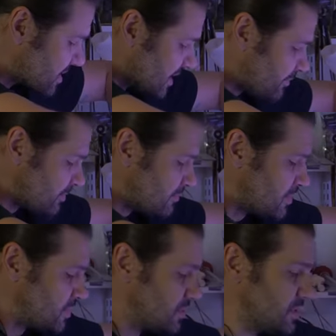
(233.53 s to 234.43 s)
couple
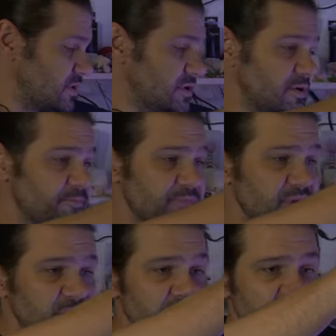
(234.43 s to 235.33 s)
more.
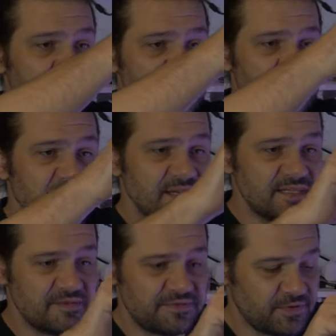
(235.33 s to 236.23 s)

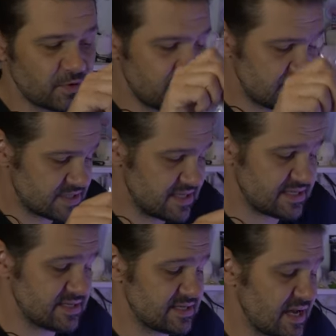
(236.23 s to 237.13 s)
Enchanted Forest.
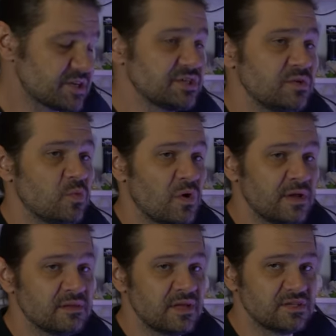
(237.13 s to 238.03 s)
This is actually
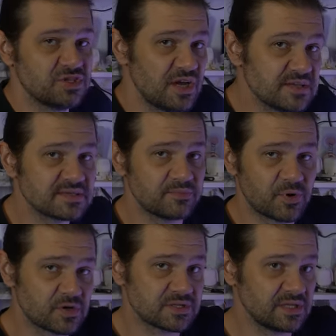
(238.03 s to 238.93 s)
one that Jason
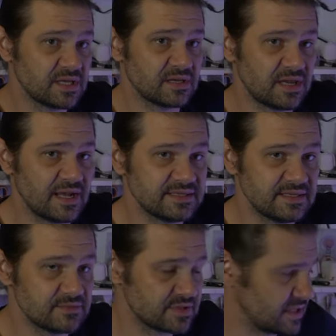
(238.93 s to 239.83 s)
personally
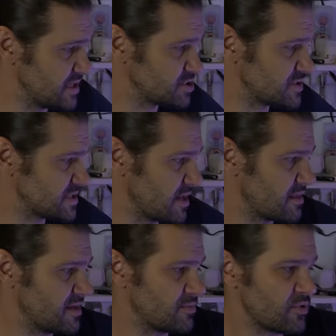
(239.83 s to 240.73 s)
collected, a really interesting
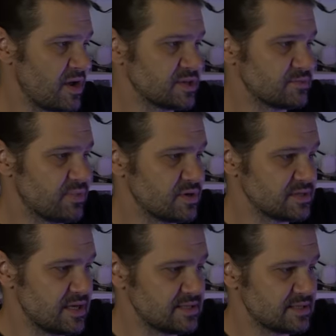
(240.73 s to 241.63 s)
thick branch
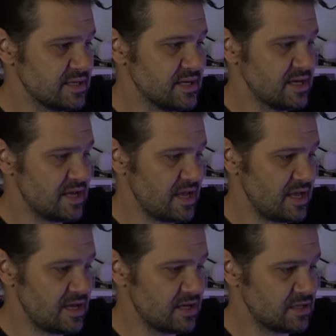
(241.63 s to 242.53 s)
bird's nest,
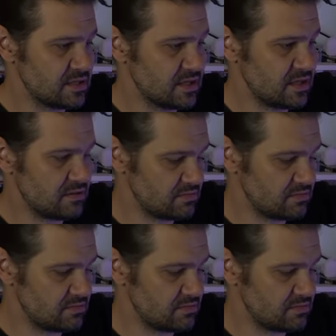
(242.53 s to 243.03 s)
and a uh,